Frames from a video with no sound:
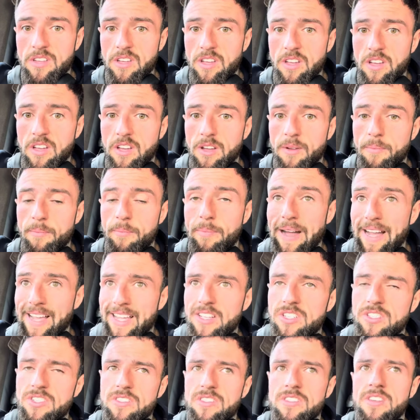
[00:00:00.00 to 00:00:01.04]
um,
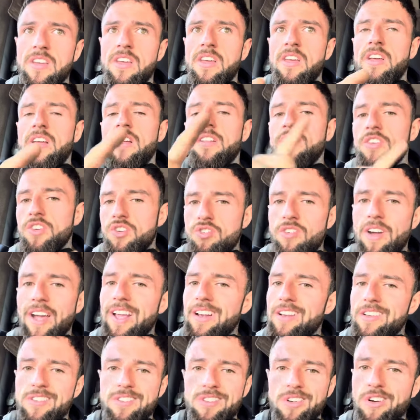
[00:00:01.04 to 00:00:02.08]
packages the
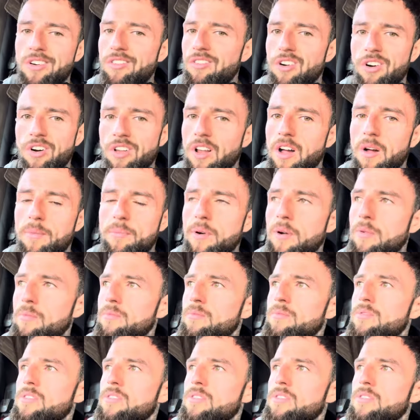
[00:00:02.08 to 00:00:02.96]
trailers are all our problem.